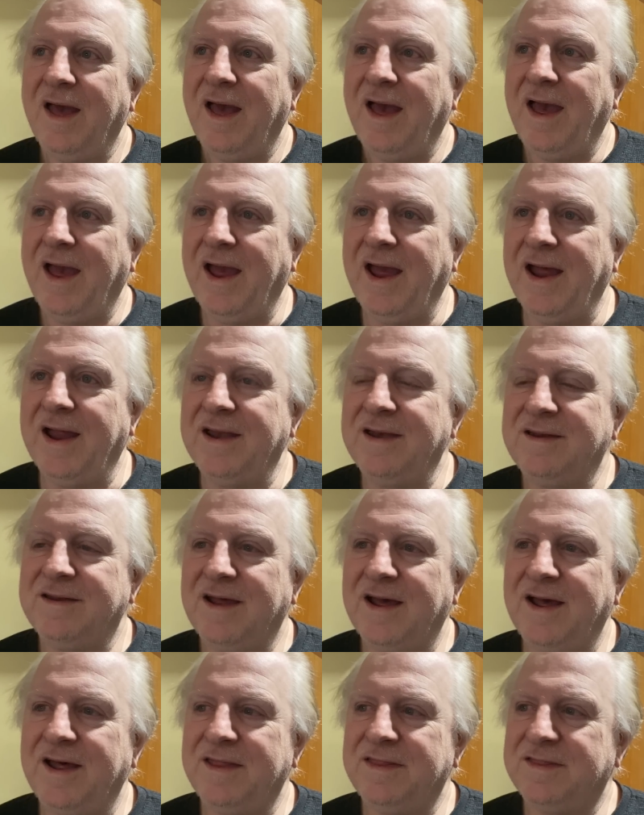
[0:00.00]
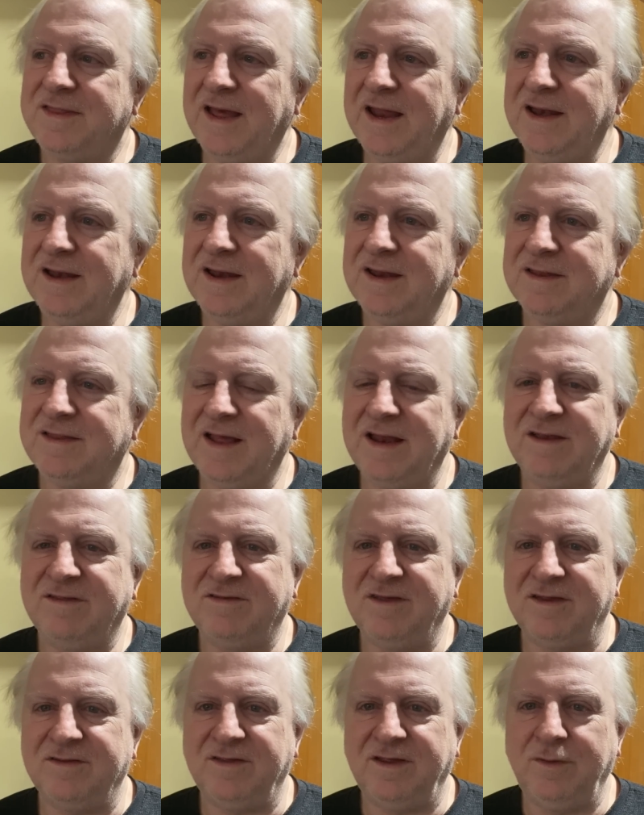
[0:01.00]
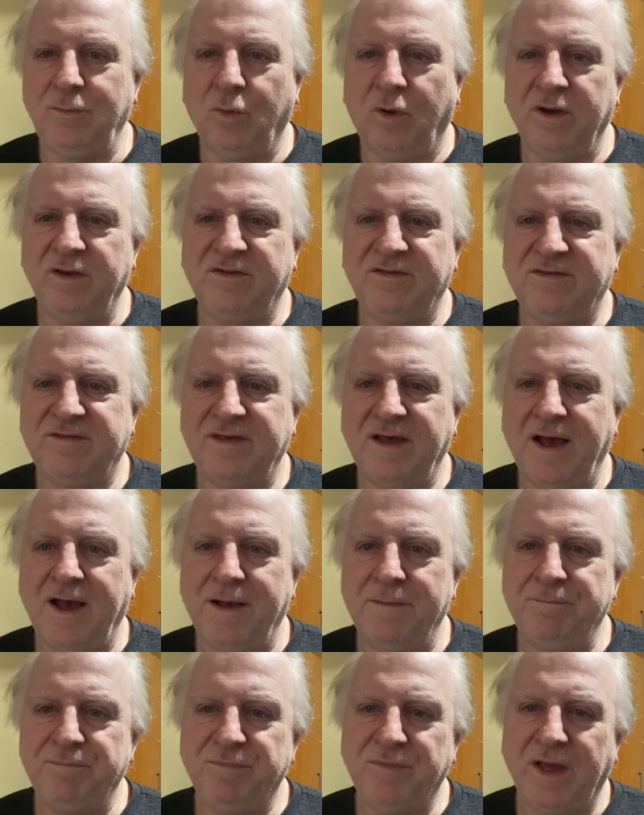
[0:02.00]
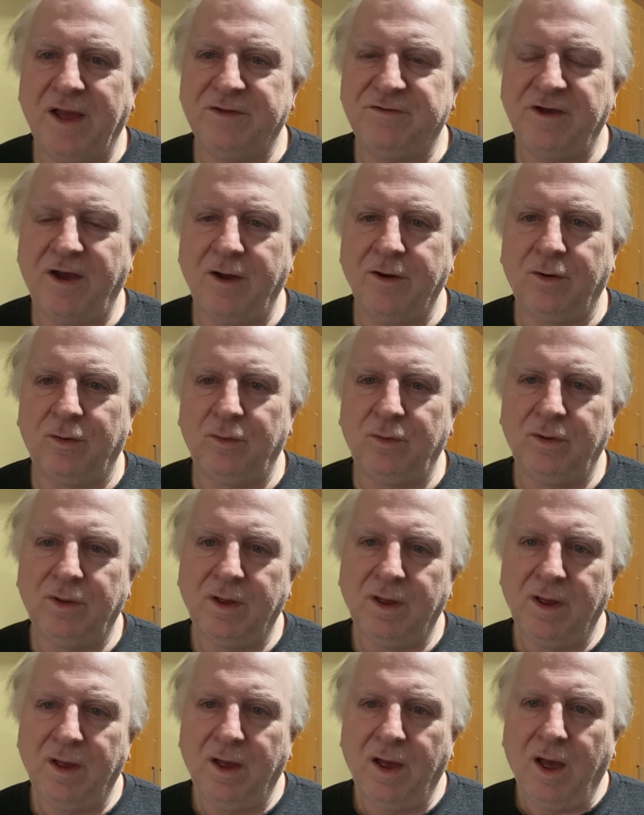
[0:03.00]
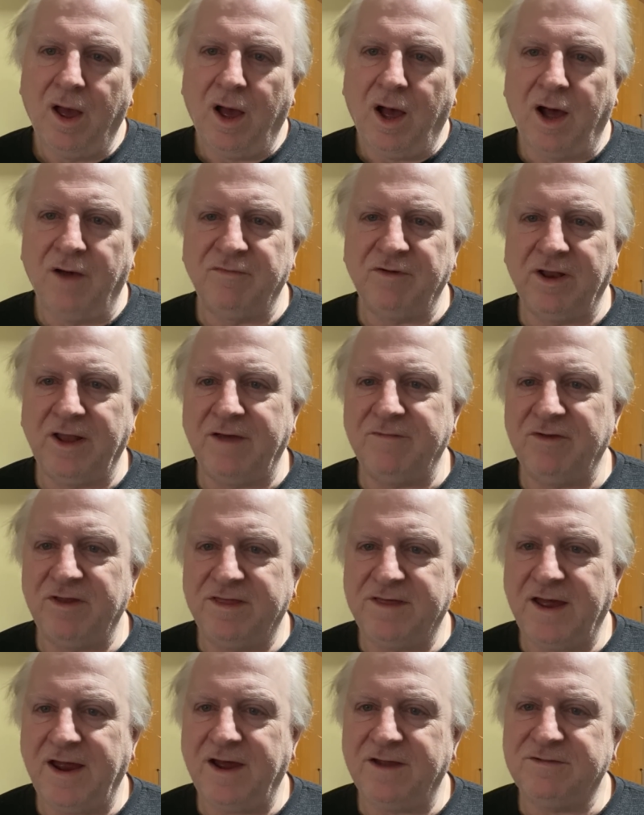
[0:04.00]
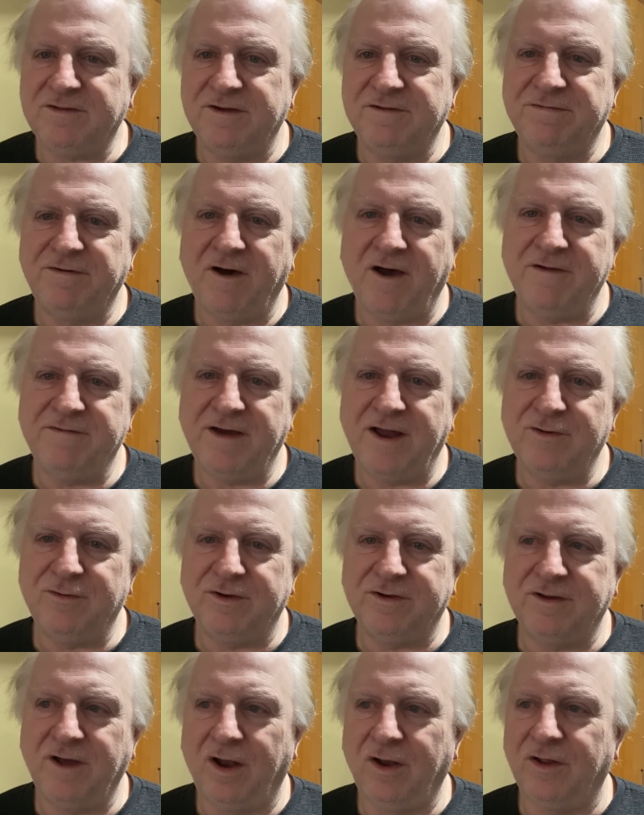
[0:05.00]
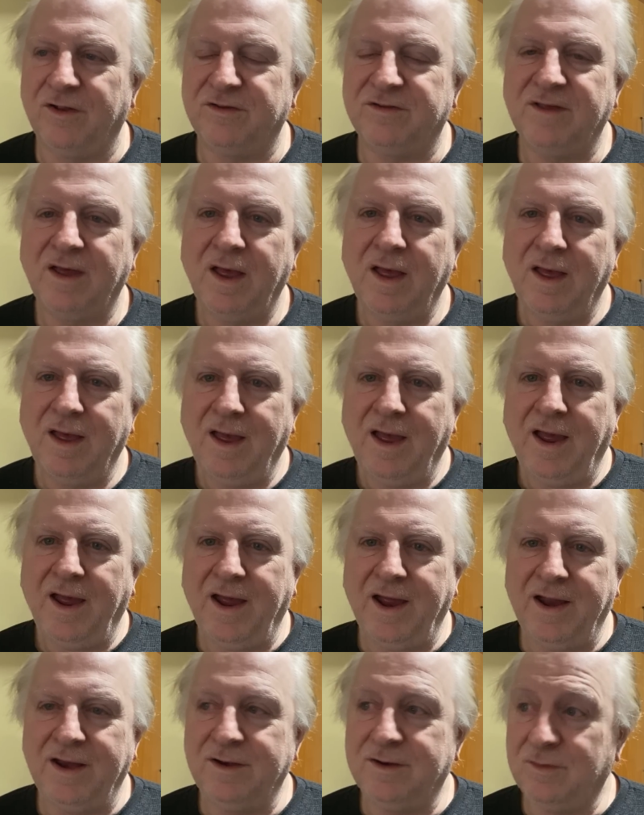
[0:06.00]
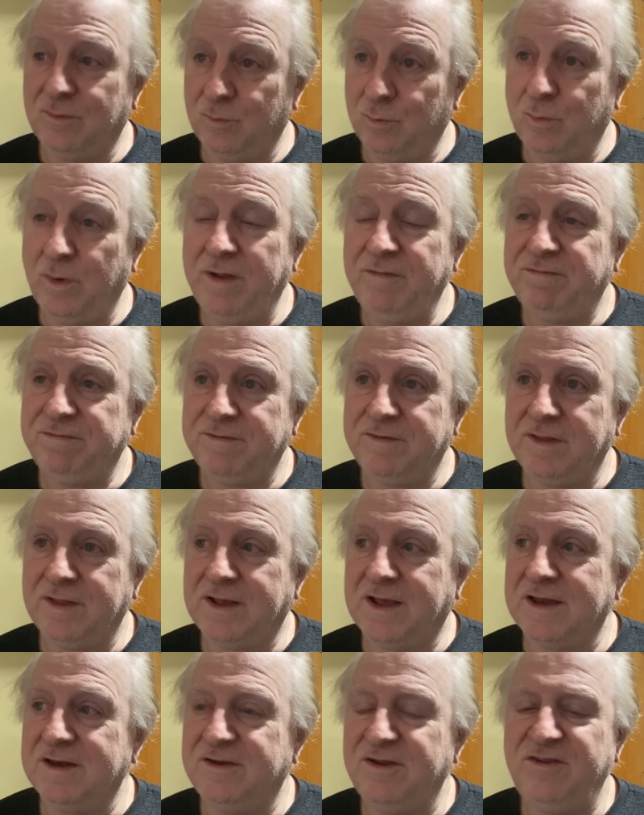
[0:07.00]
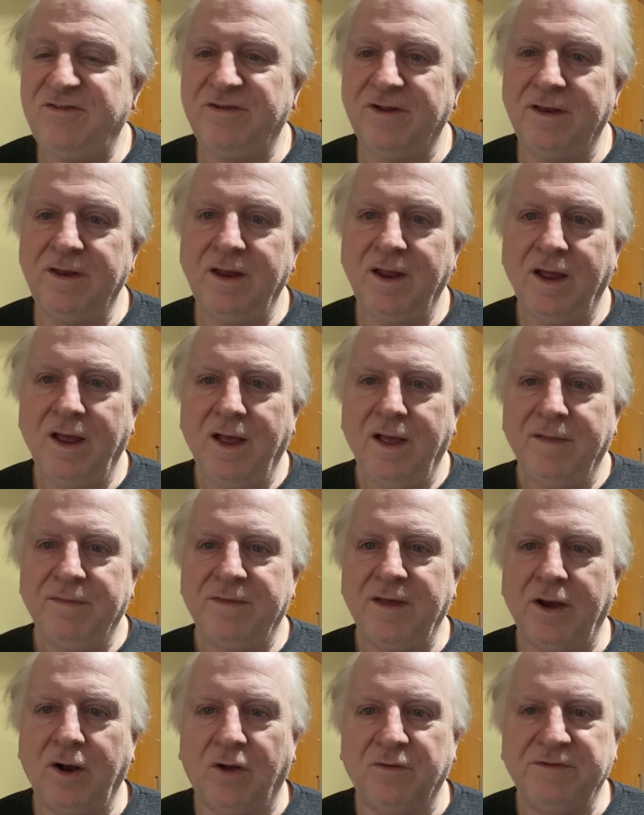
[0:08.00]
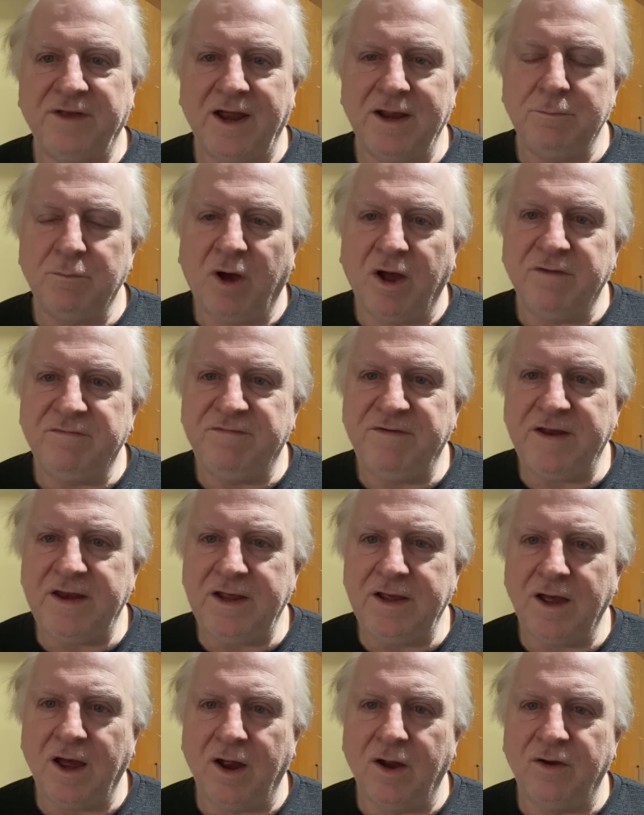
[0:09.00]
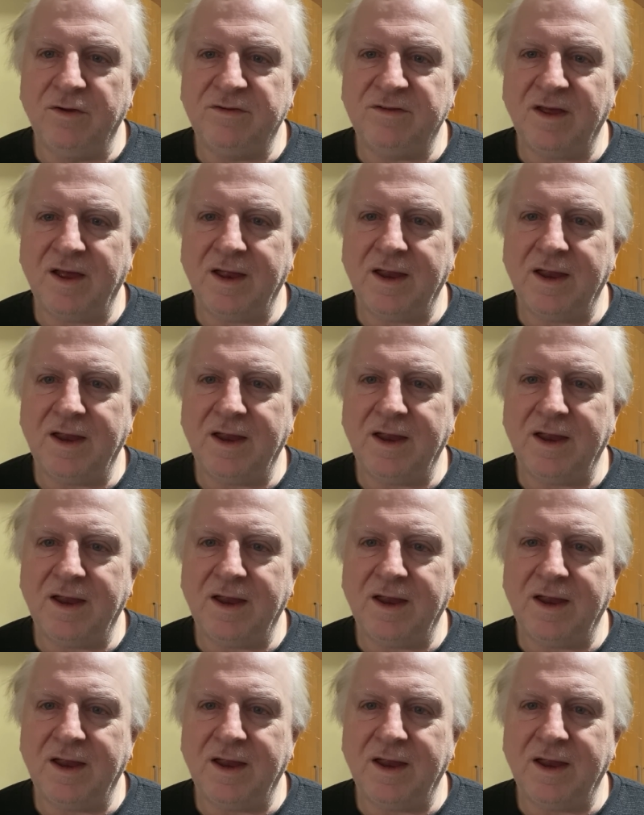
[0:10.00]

and then says he wants a total of $11,500, and with the condition that I'll take my videos